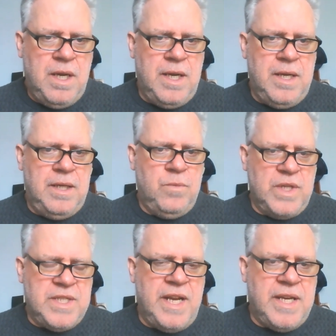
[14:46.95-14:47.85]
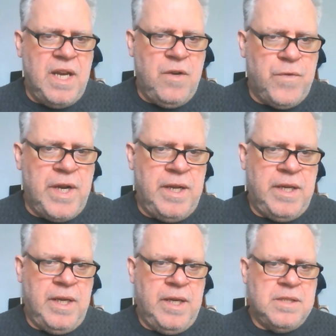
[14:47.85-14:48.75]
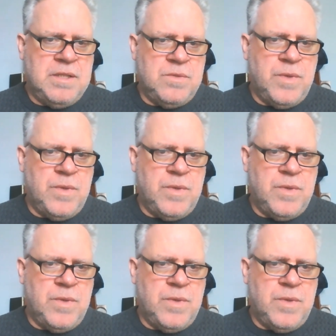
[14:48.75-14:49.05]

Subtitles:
And what dedicated funding is